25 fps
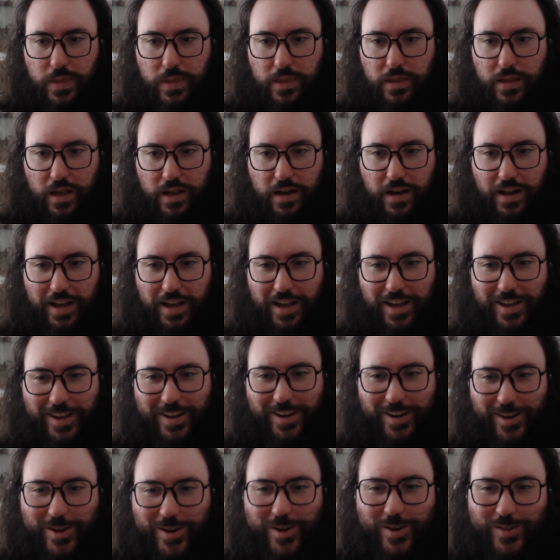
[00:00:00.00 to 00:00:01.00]
And
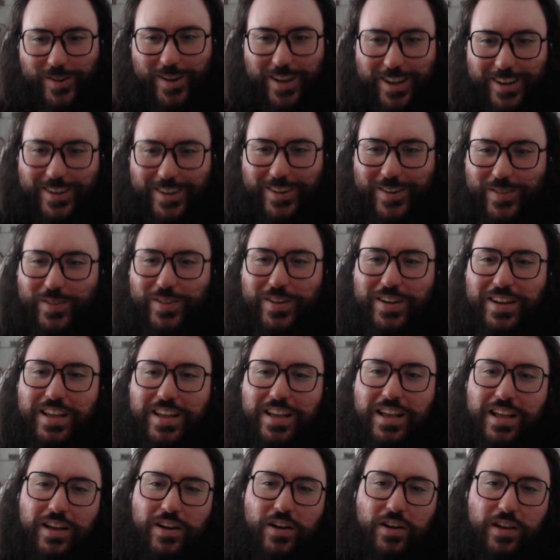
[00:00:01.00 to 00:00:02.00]
I do not know.
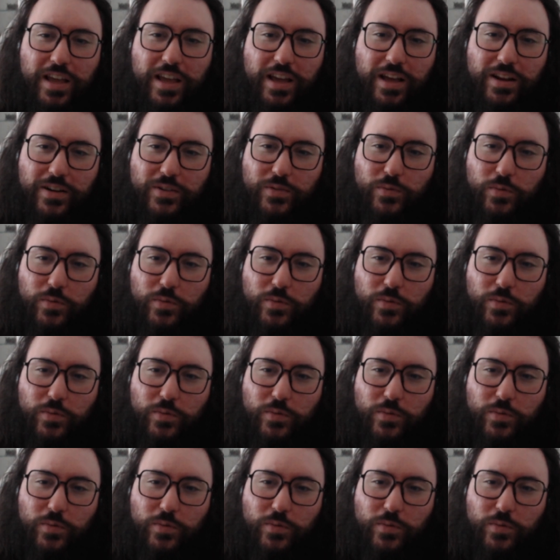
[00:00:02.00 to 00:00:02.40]
Okay,